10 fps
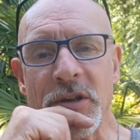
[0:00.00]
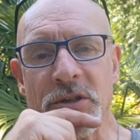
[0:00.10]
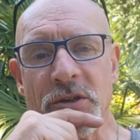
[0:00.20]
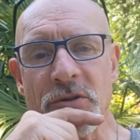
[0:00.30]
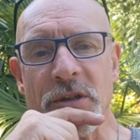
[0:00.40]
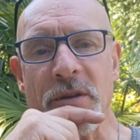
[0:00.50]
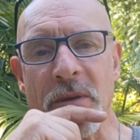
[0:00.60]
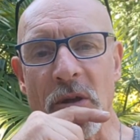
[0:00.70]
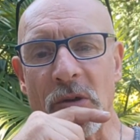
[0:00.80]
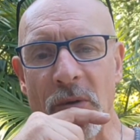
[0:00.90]
It's usually the
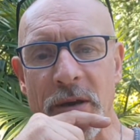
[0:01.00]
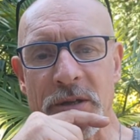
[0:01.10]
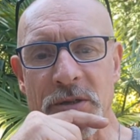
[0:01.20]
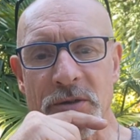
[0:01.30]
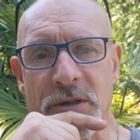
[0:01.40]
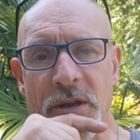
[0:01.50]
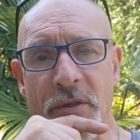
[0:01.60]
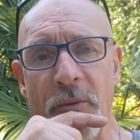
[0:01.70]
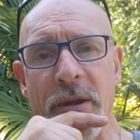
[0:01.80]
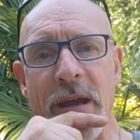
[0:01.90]
Milk Run. It's usually a
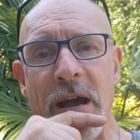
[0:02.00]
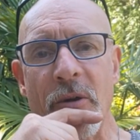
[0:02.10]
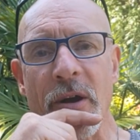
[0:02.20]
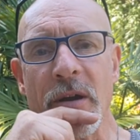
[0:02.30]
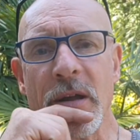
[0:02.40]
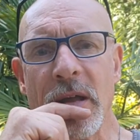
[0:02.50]
3-hour